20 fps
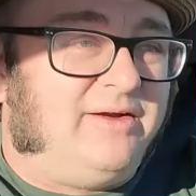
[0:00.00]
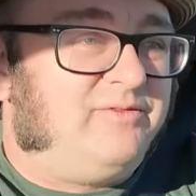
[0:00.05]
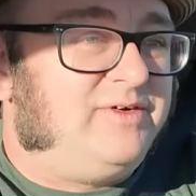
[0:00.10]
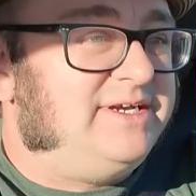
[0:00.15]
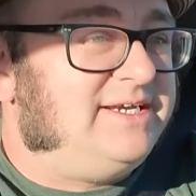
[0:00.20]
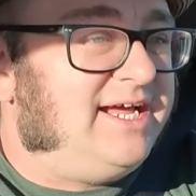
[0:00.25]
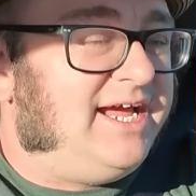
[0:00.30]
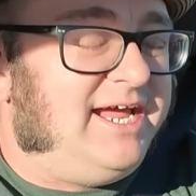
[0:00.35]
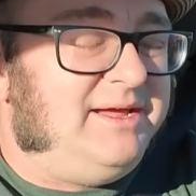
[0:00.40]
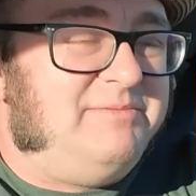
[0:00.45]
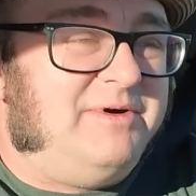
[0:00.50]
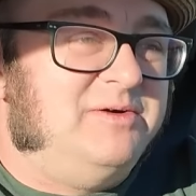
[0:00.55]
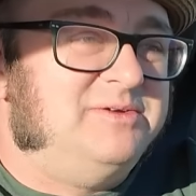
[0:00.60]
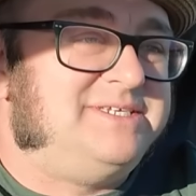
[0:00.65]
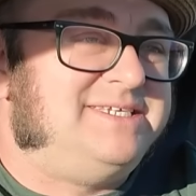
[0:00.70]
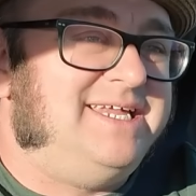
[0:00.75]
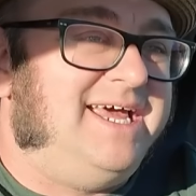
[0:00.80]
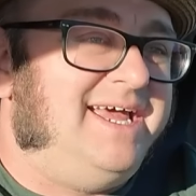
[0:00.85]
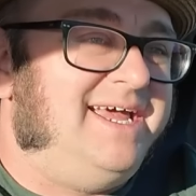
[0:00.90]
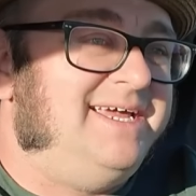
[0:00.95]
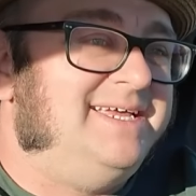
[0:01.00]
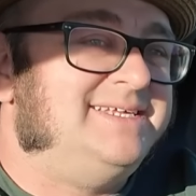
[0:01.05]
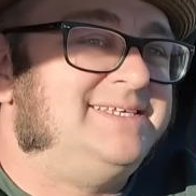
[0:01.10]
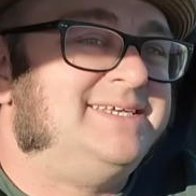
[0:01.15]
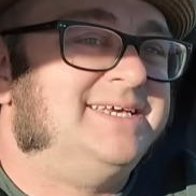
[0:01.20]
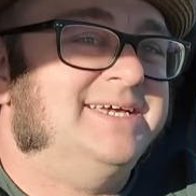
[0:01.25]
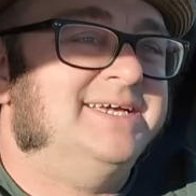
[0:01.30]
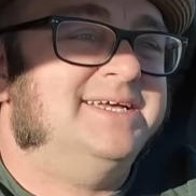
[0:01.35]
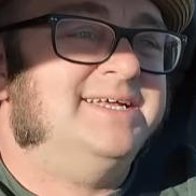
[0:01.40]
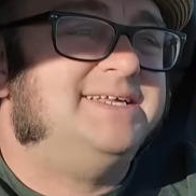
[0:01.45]
every day, most
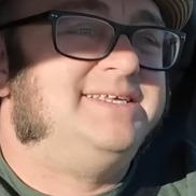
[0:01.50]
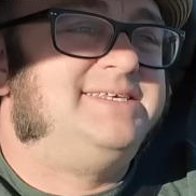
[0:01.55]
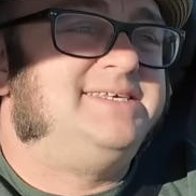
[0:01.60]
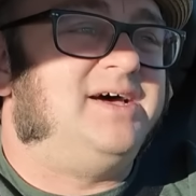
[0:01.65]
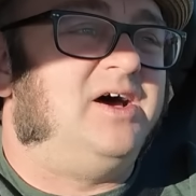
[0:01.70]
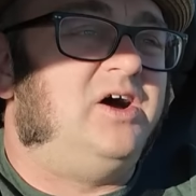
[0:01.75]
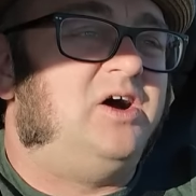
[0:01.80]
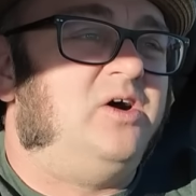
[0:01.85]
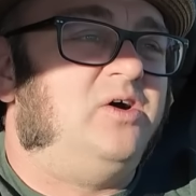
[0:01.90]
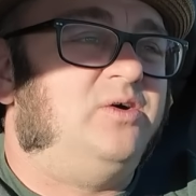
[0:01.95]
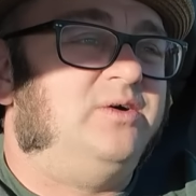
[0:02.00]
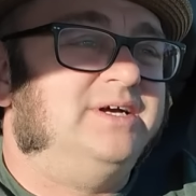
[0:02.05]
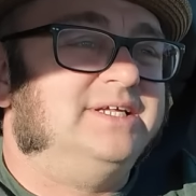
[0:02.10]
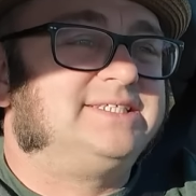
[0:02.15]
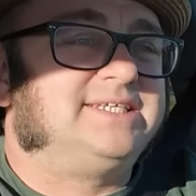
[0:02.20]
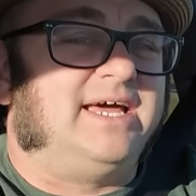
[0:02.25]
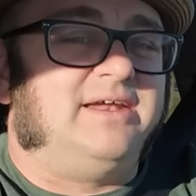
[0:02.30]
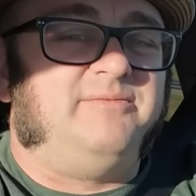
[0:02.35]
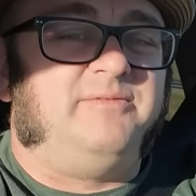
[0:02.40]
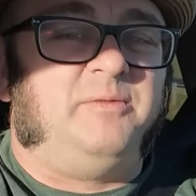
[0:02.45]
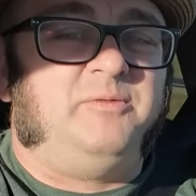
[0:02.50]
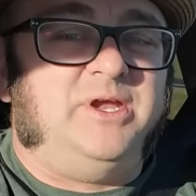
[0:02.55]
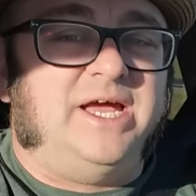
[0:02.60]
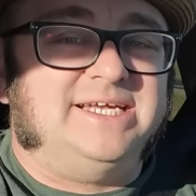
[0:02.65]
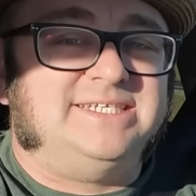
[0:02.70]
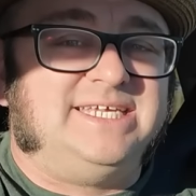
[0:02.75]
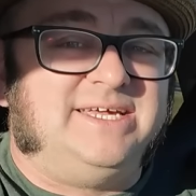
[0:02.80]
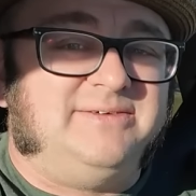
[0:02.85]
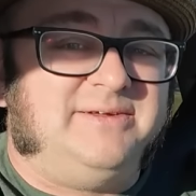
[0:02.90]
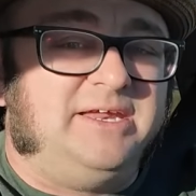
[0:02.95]
days. So it's kind of
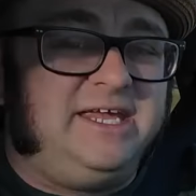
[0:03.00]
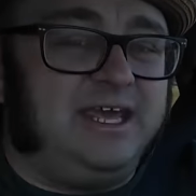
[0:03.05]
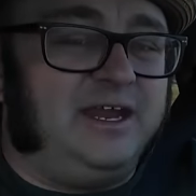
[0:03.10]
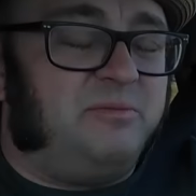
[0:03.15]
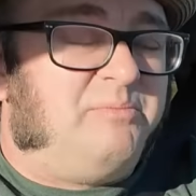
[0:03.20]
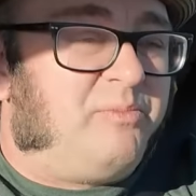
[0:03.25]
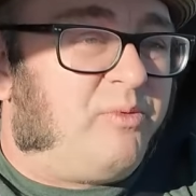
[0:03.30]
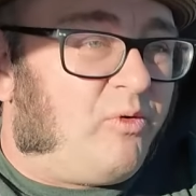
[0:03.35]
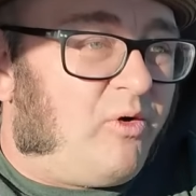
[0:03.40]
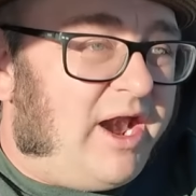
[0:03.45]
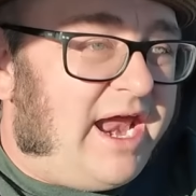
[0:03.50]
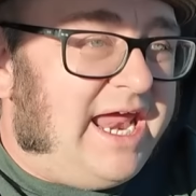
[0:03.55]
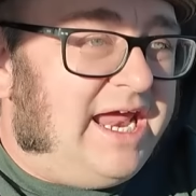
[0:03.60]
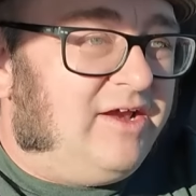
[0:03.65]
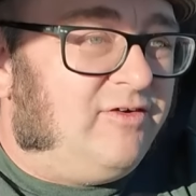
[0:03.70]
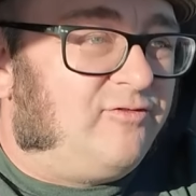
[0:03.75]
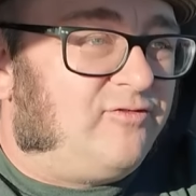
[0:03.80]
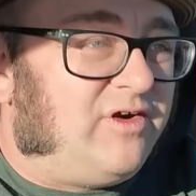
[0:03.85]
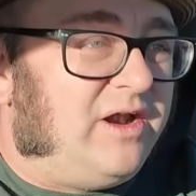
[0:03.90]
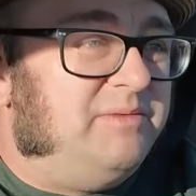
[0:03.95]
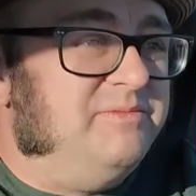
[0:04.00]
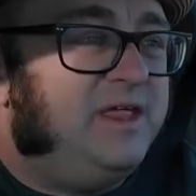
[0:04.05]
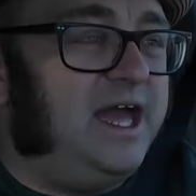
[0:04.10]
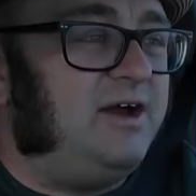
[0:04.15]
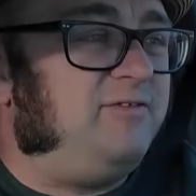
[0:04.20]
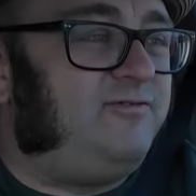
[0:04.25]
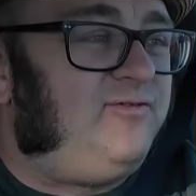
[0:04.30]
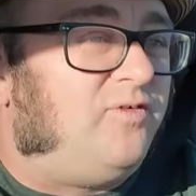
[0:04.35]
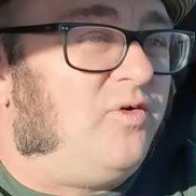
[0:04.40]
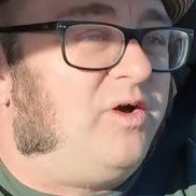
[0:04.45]
nice to get a, get a break from
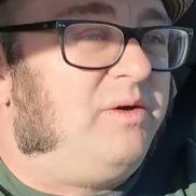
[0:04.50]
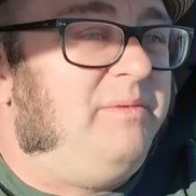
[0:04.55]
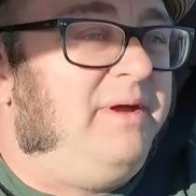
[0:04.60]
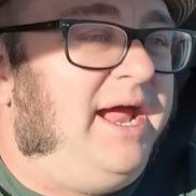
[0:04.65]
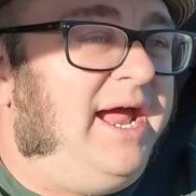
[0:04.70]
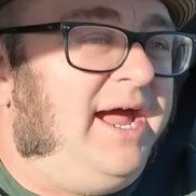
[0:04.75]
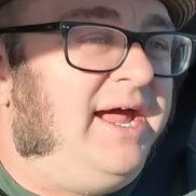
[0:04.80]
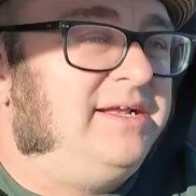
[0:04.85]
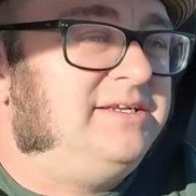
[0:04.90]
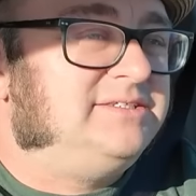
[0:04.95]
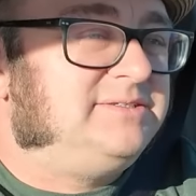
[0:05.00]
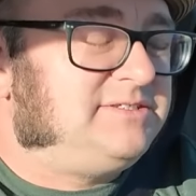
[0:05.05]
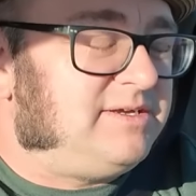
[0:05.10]
that format.